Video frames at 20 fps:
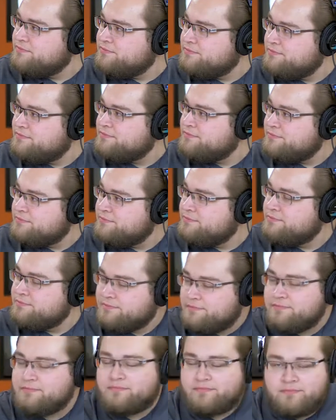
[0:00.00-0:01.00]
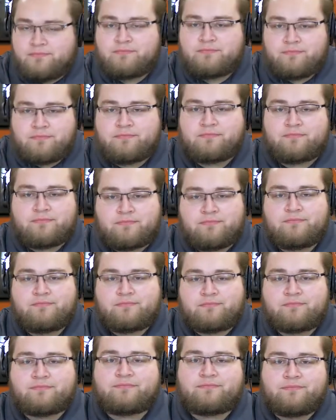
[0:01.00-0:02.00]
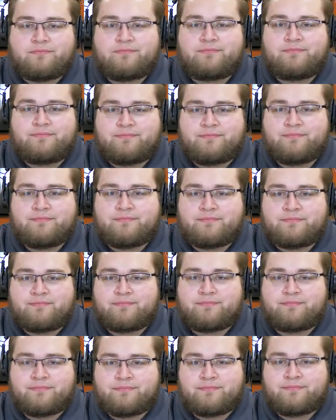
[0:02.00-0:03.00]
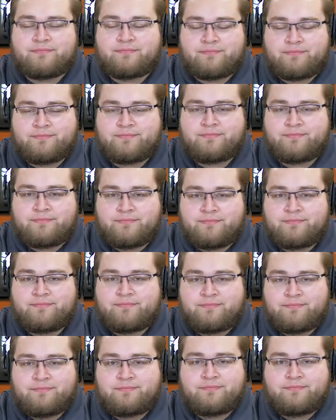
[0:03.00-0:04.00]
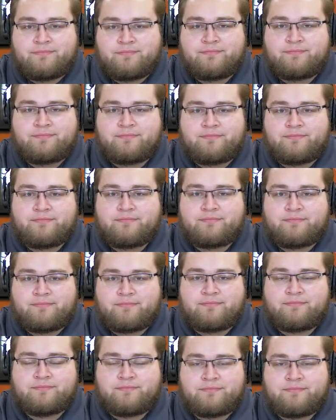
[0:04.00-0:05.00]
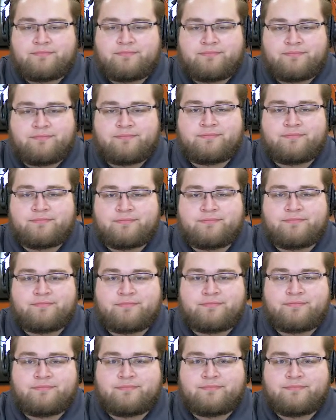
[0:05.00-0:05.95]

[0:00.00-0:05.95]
(silent)